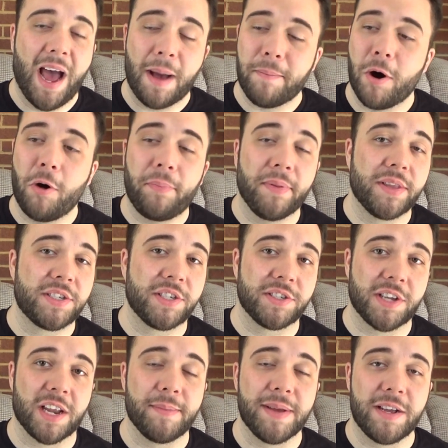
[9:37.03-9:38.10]
I'm hoping this
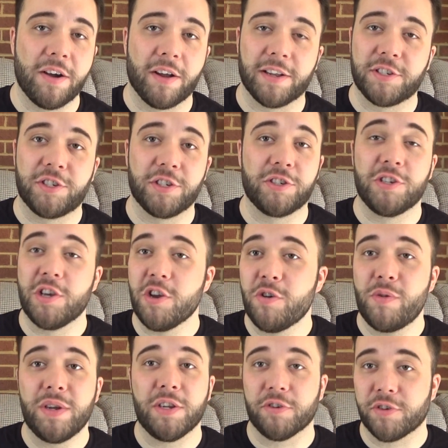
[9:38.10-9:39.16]
is going to be good. It's just
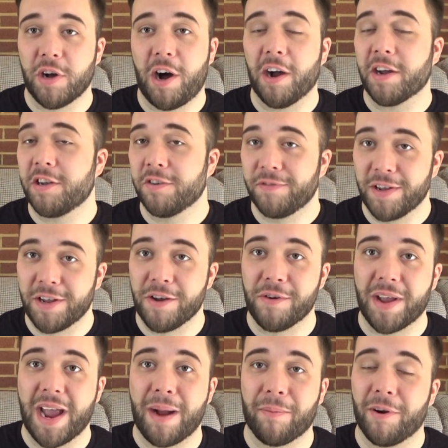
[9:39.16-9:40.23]
you and your dog and your video
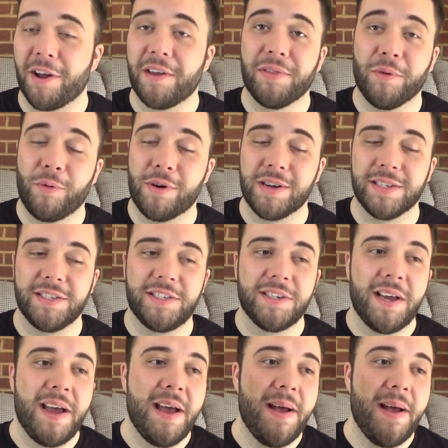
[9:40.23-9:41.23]
camera in the woods.